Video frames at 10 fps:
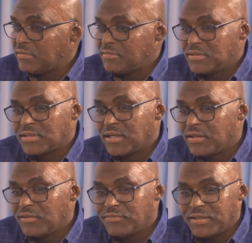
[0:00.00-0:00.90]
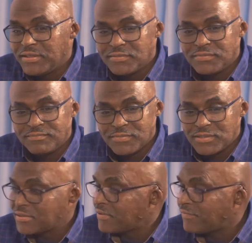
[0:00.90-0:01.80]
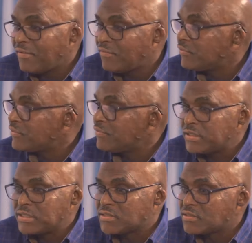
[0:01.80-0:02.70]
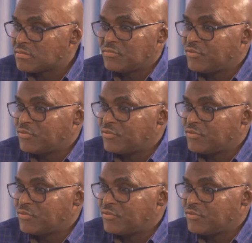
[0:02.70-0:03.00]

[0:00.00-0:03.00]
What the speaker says: and it's kind of like survival of the fittest.